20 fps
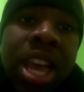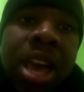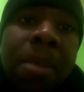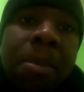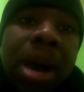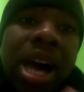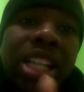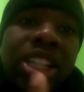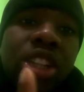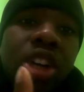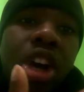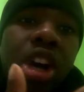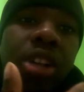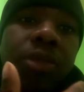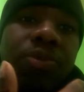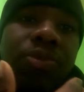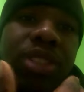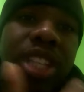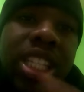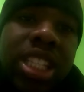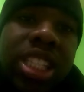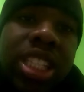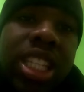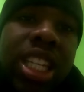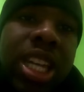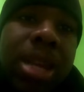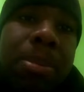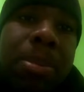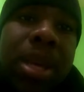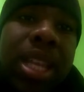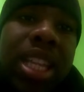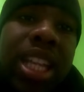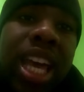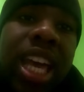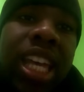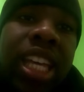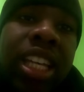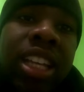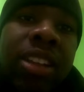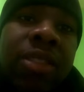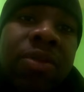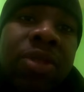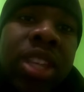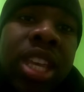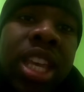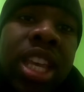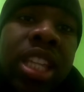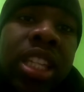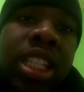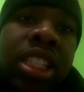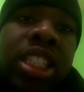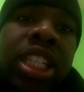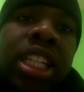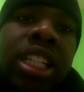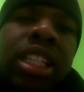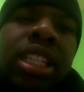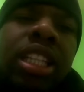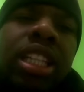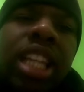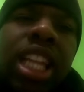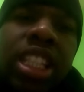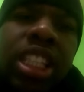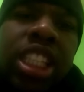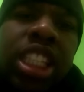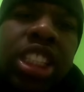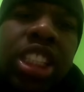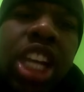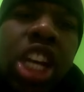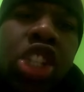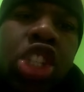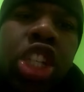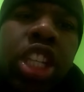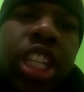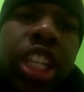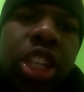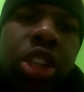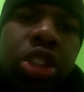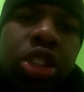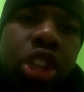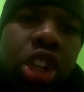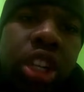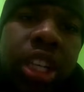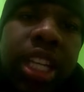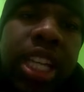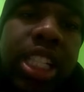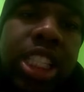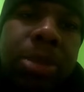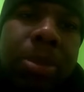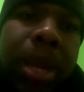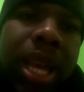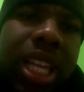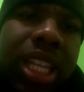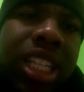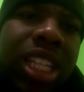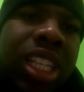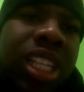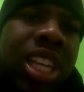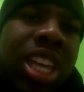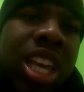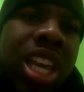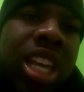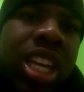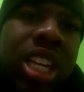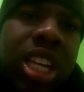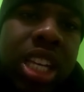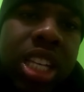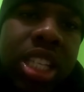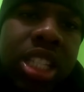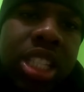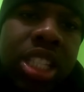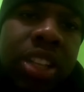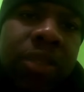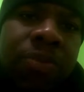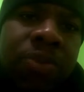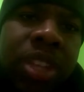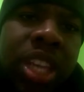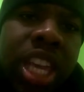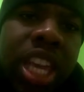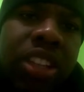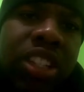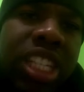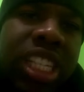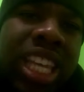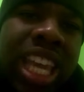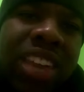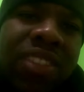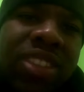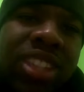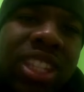But I thought this could have led to the Sasha heel turn against Bayley, because if she came and